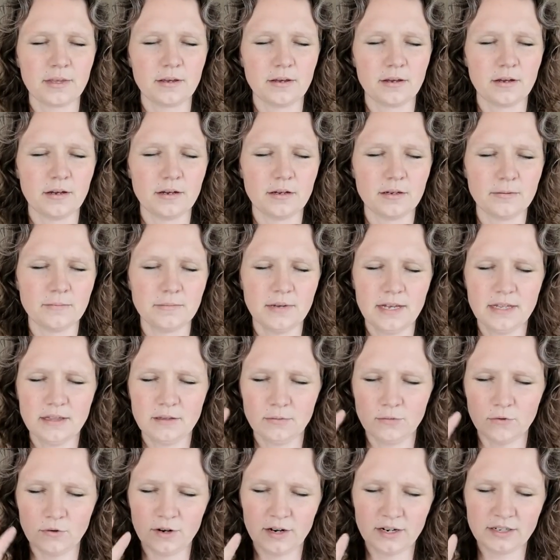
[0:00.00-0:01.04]
And the
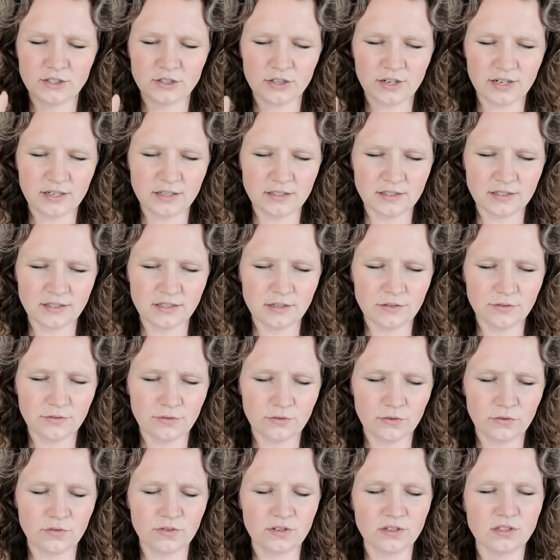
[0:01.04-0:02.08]
more I try to see
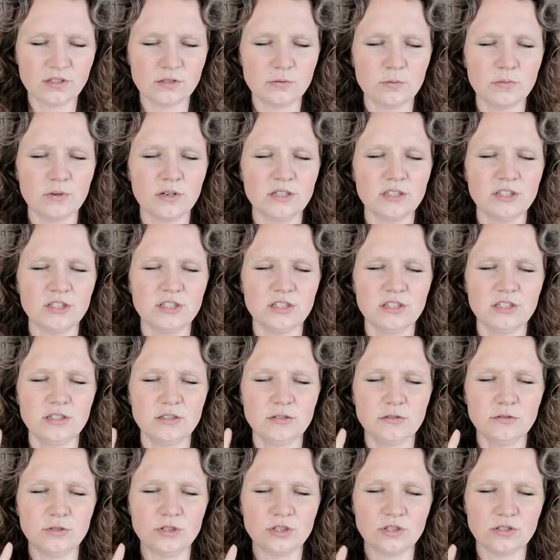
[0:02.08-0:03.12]
through the smudge,
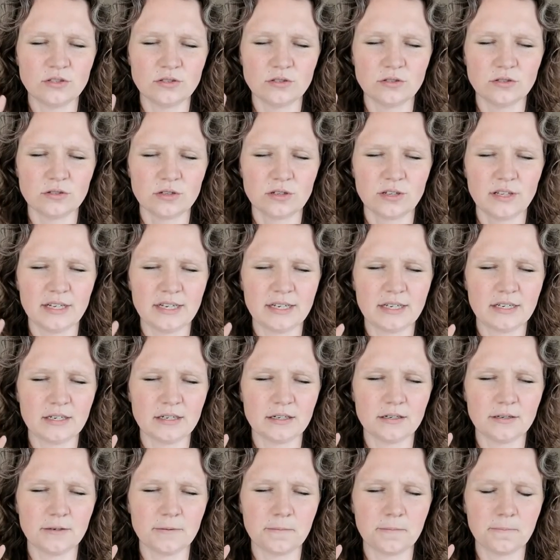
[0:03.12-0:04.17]
you just look like
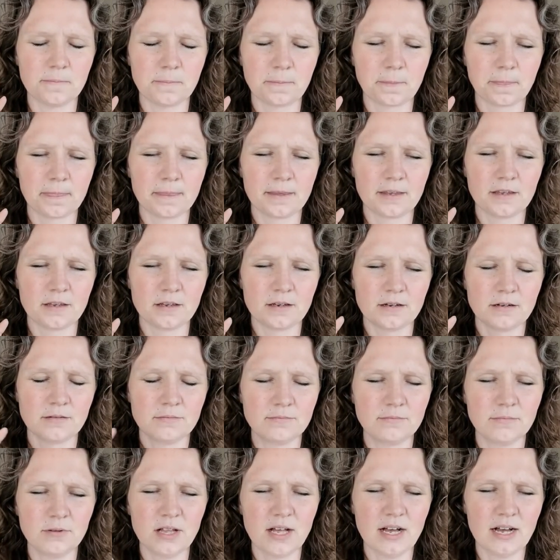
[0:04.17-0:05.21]

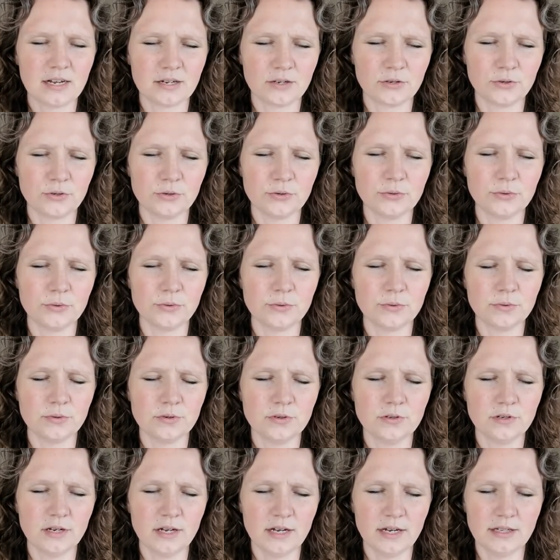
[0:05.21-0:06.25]
black goo,
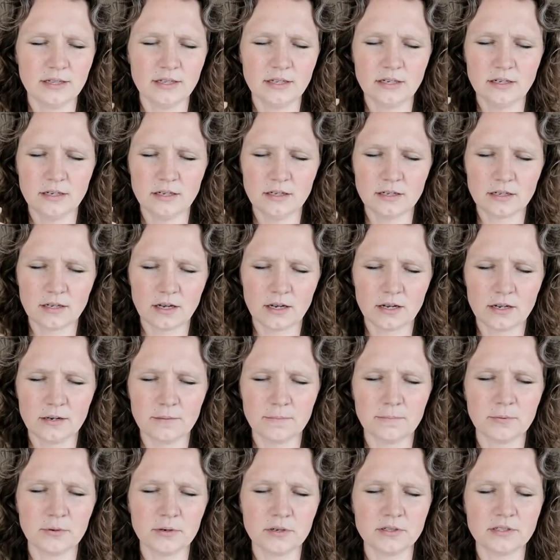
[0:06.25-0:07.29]
and then it kind
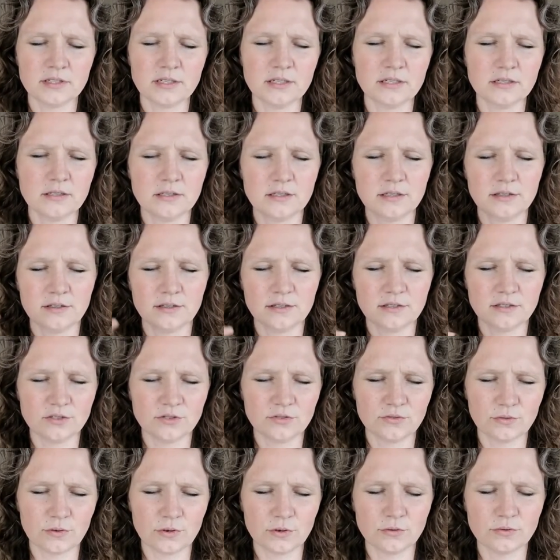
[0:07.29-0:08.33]
of burned into this
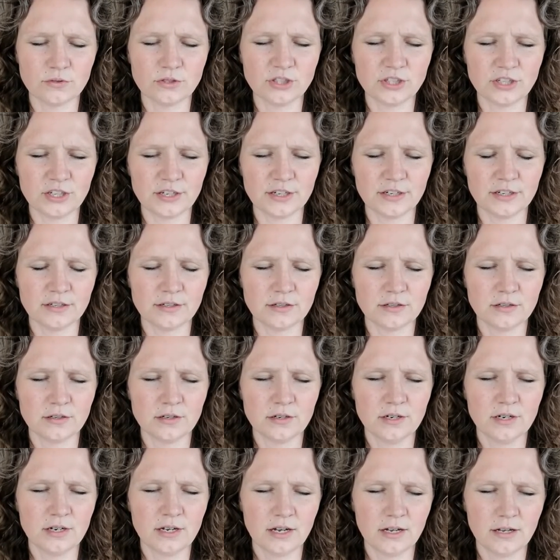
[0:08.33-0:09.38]
throne chair,
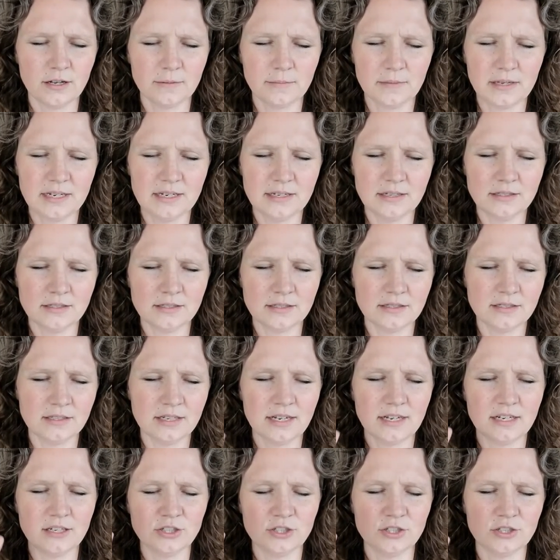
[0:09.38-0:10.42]
an
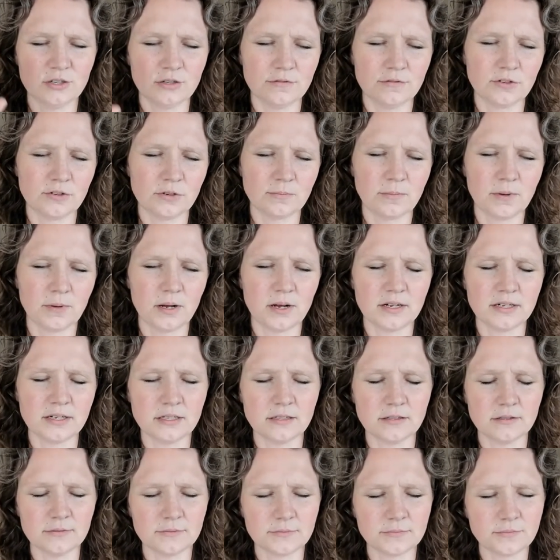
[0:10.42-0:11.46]
indentation of your
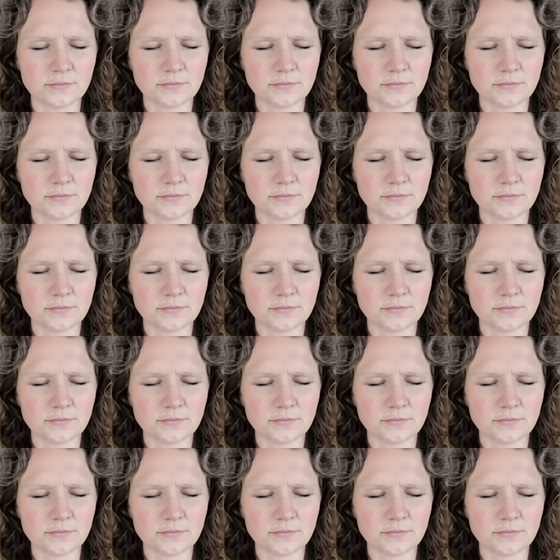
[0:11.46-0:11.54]
body.